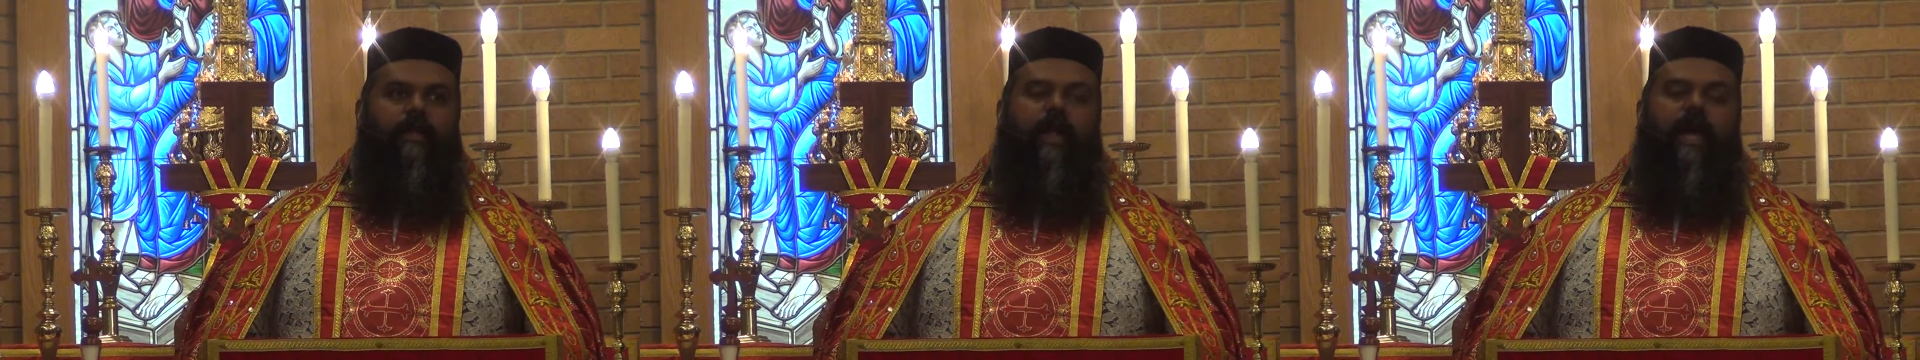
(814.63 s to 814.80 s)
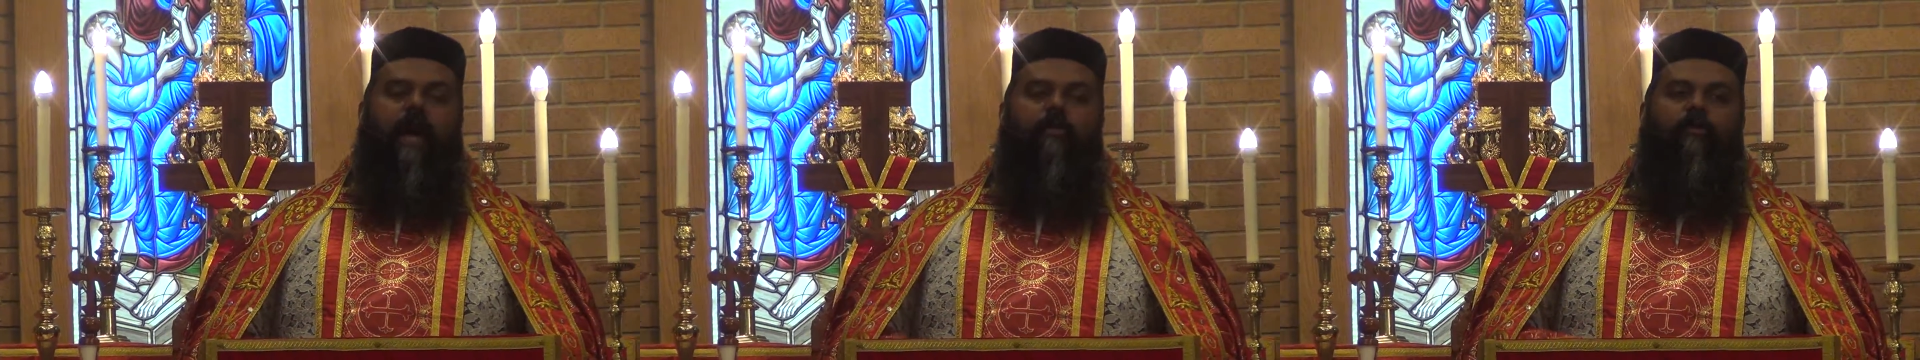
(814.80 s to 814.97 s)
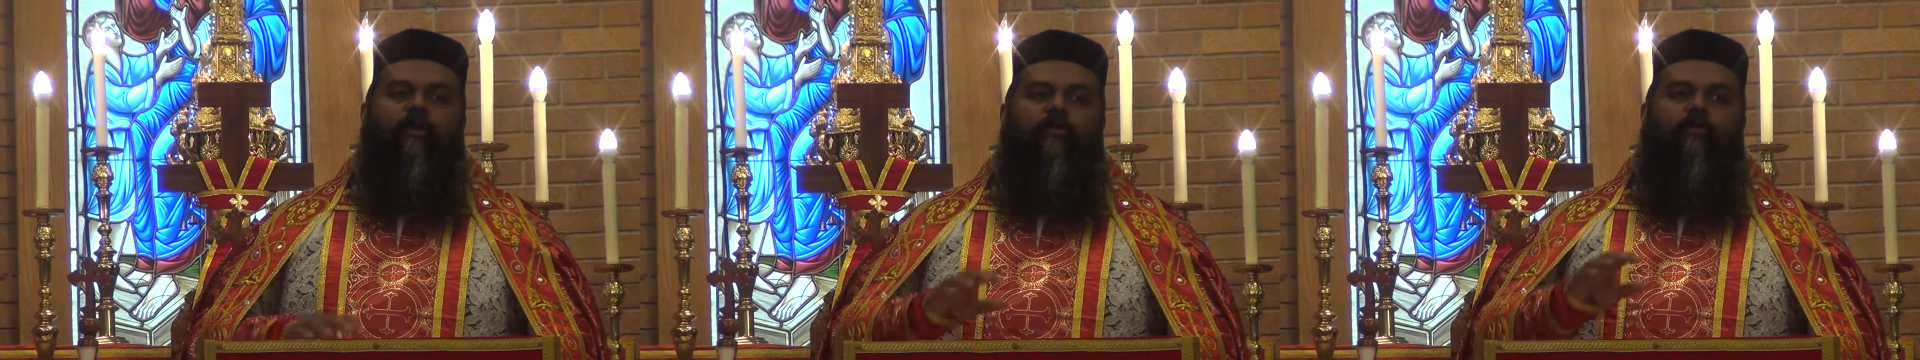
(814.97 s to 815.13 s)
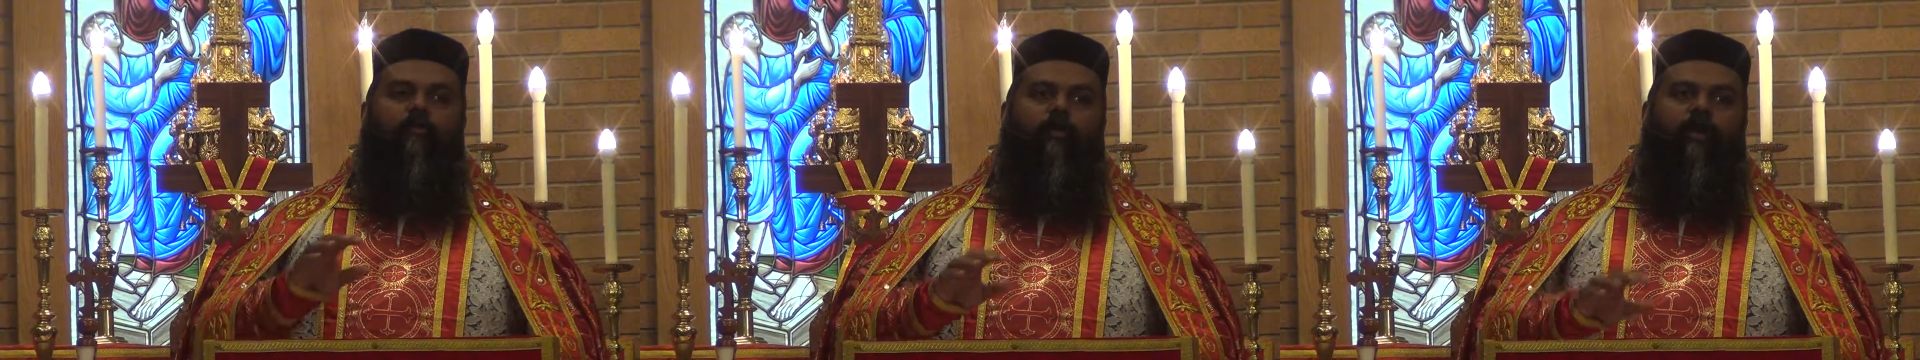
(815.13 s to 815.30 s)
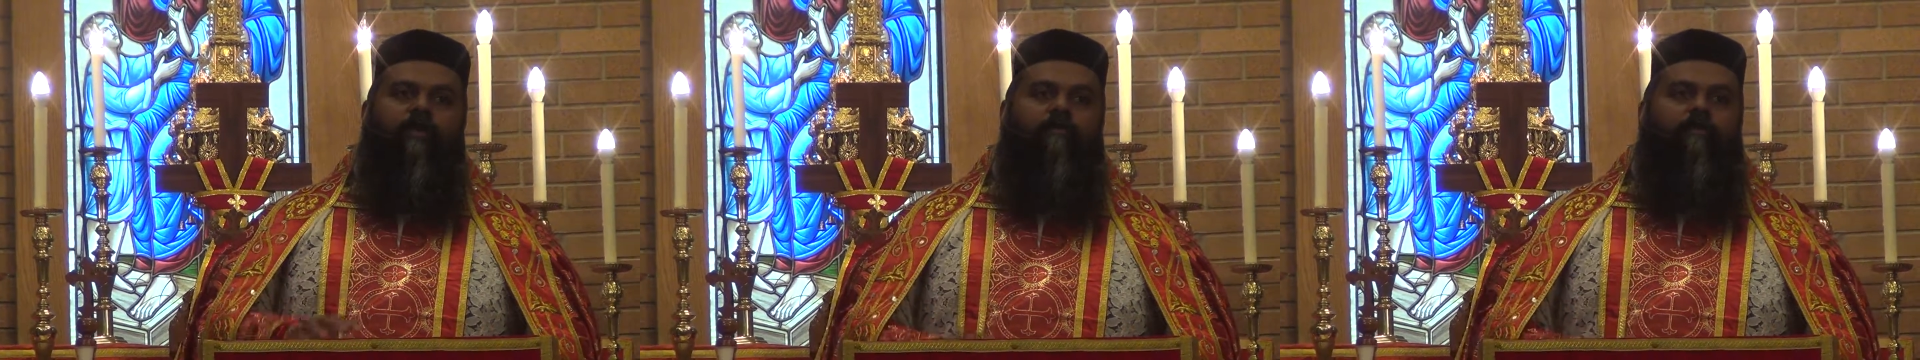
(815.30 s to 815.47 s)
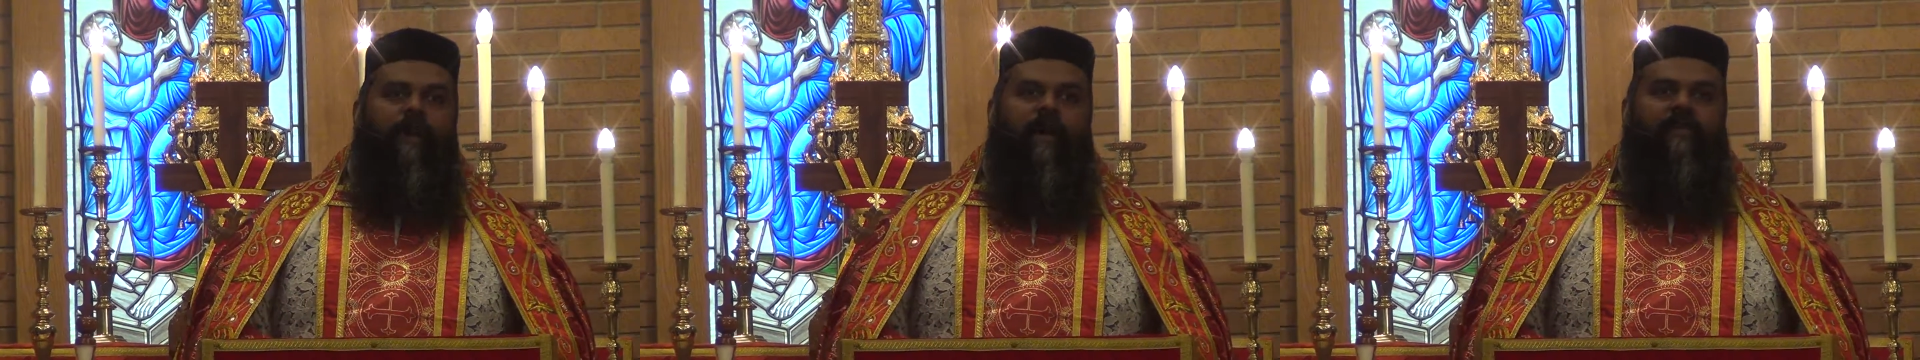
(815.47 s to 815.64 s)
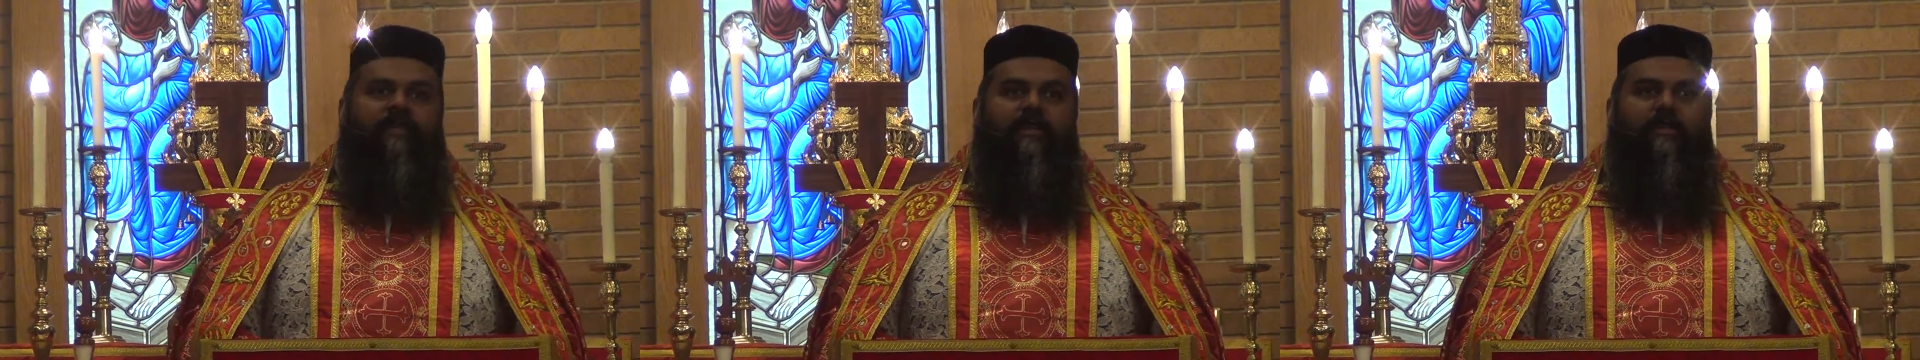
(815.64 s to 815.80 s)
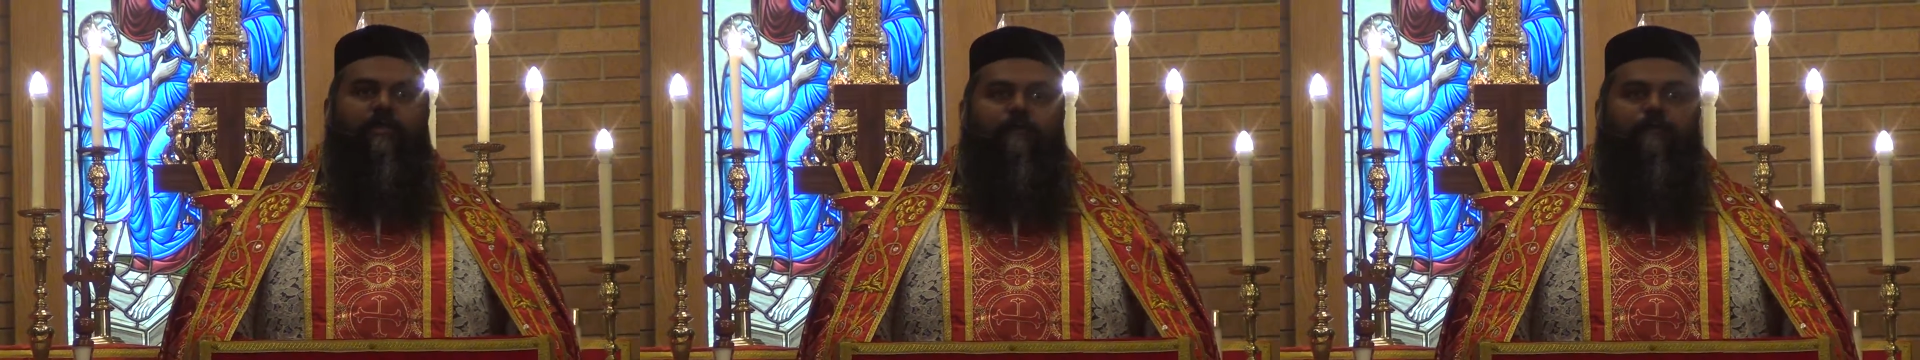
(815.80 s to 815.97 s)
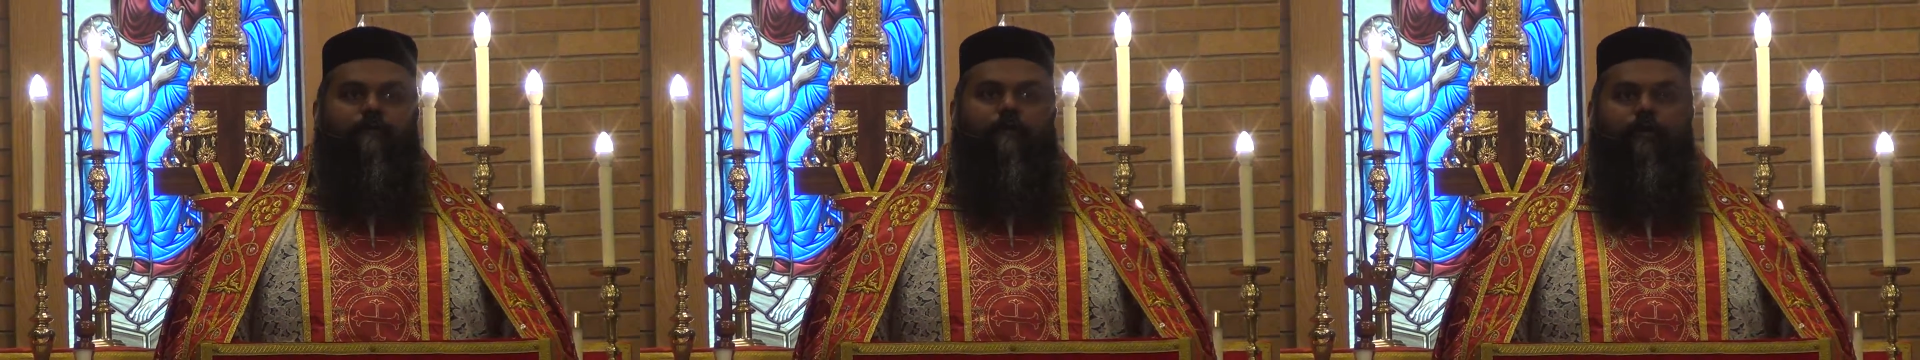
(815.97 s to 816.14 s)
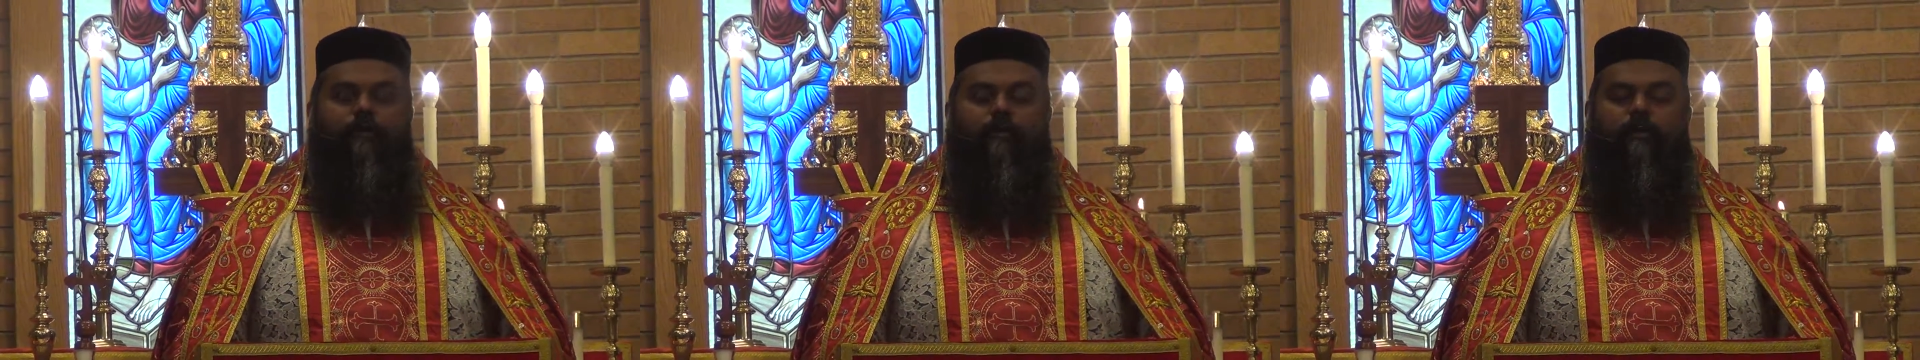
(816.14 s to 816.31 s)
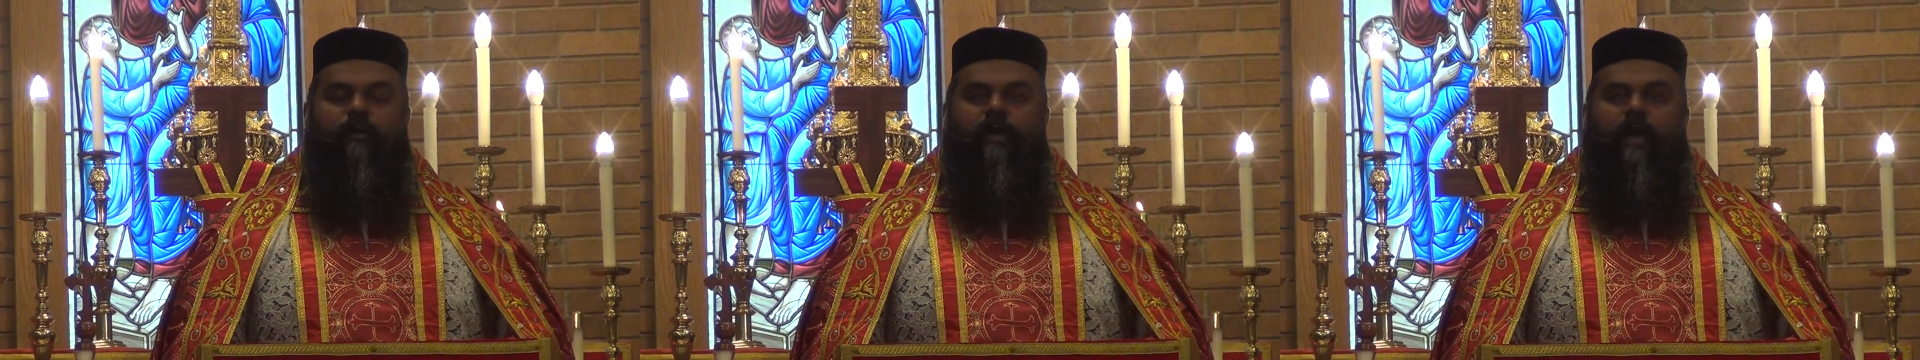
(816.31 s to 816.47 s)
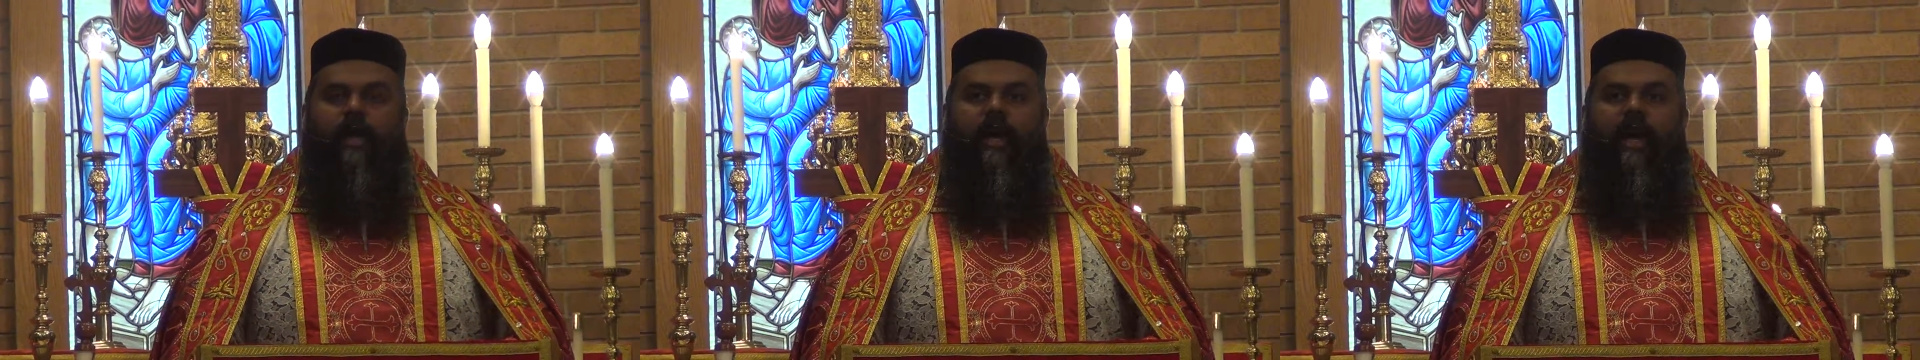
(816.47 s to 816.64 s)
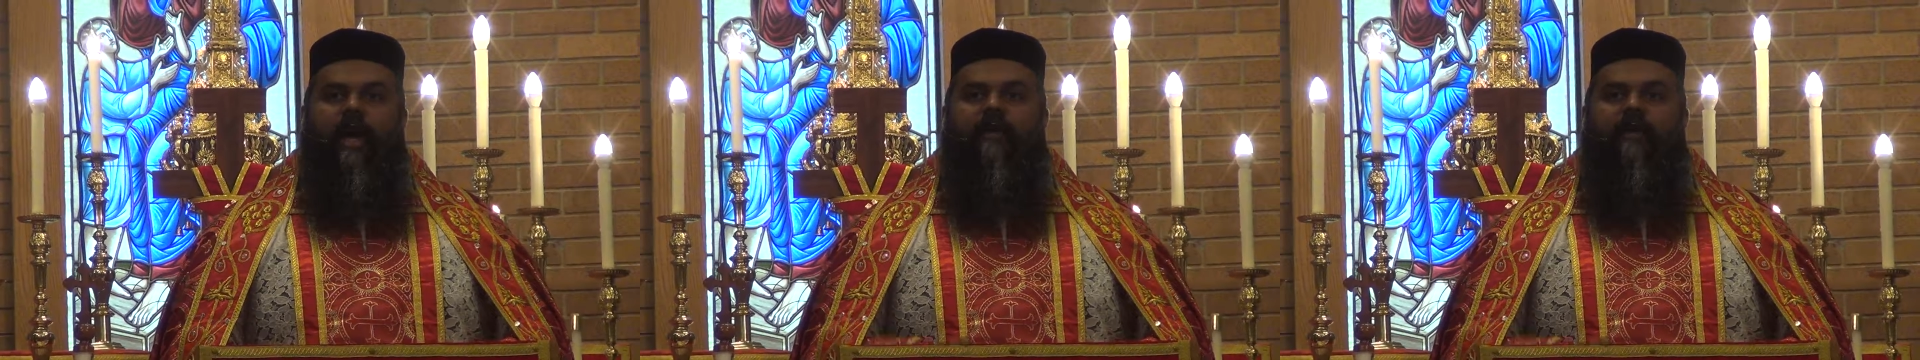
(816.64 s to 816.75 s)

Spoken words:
How can 1 basket of food